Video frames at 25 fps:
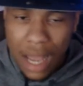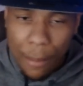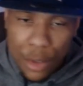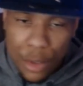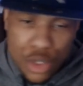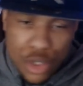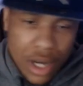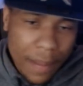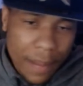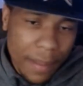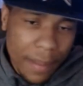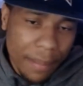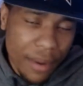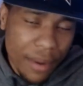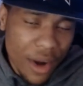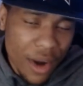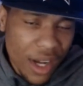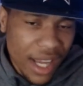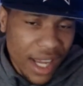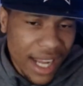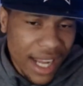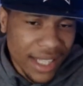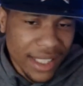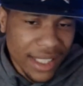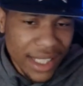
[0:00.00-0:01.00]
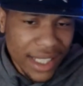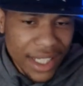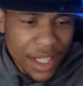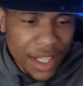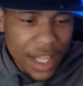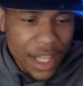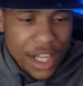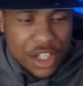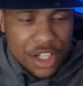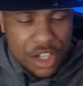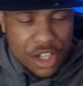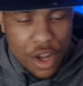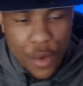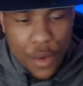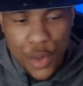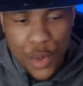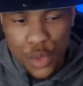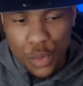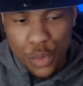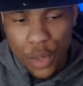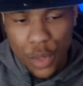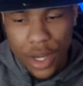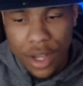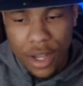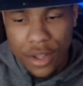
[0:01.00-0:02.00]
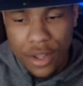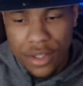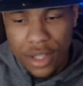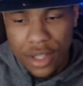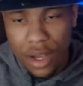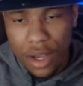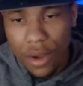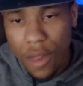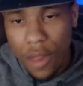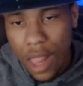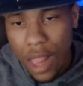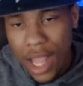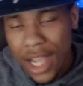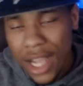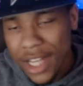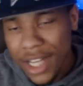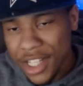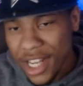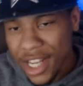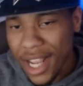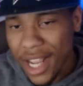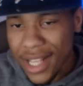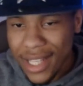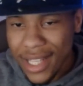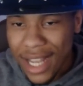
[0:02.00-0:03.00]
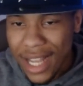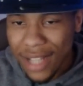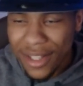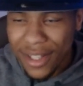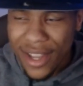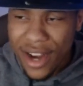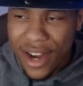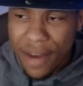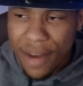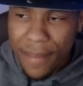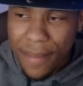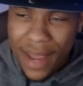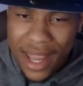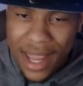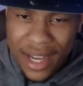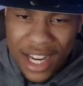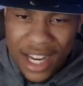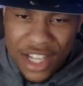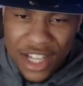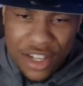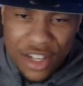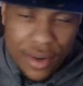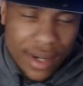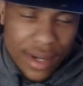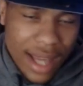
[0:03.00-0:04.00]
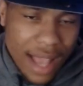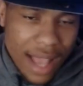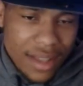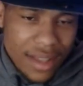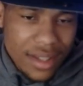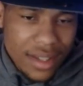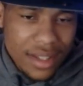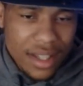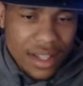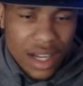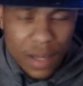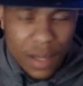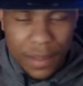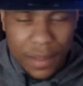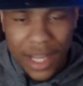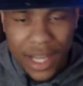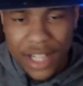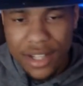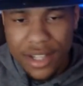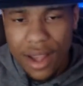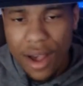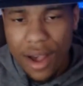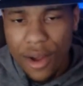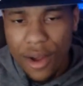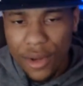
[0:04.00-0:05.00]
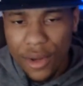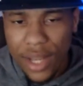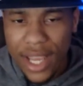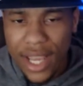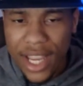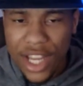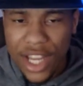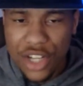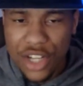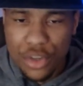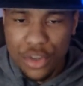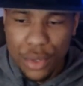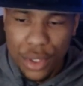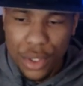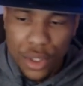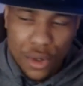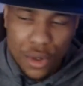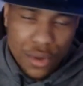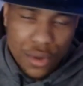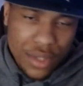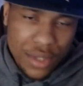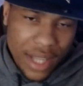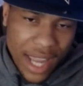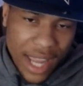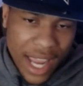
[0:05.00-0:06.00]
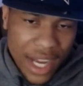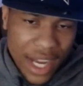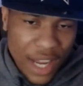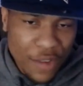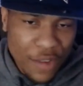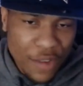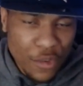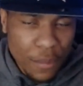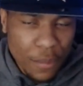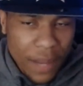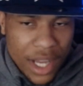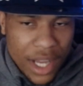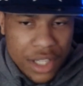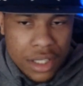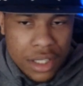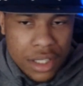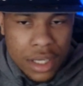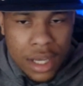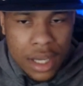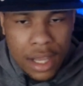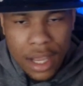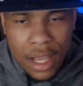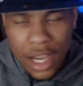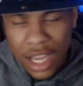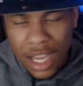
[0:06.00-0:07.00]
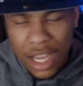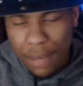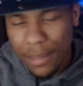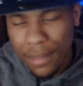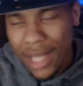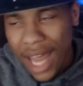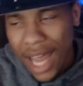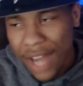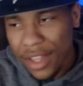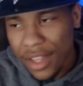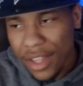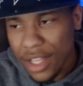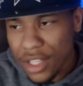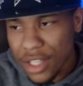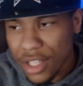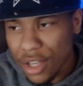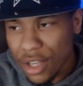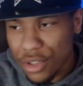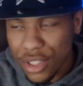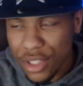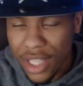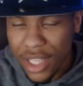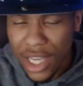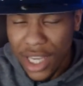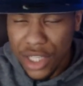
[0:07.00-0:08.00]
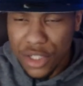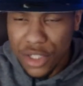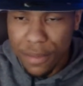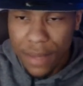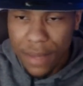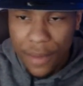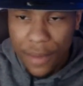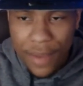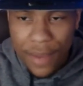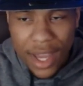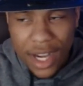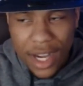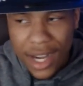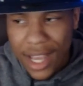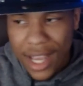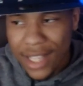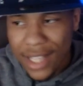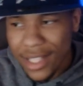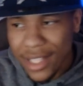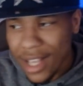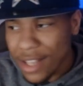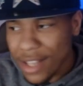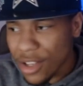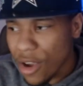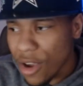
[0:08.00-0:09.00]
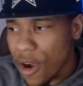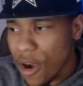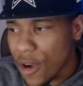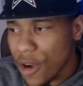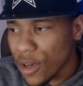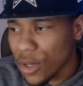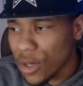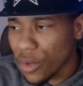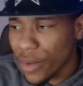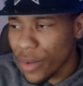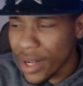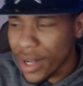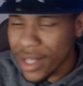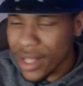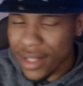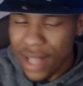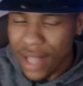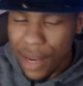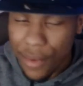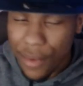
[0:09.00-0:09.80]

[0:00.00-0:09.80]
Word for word: We drop a parlay at the end of that show as well. So check us out there, man. That show allows us to update y'all on late injury news and information coming out of the association, man. We got a nice size card on a Wednesday.